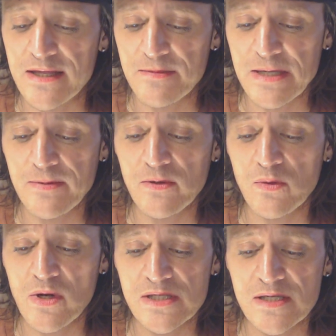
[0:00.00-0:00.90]
I think
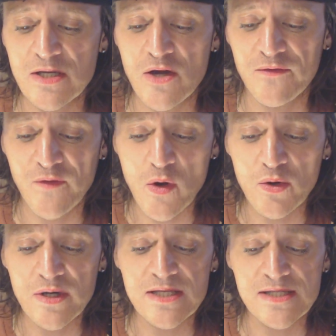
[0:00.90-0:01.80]
people want to go
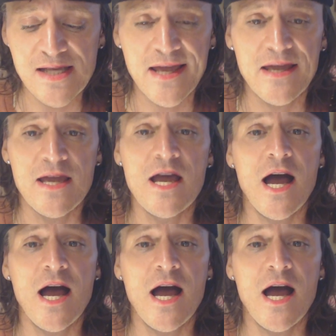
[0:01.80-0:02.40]
forward and say,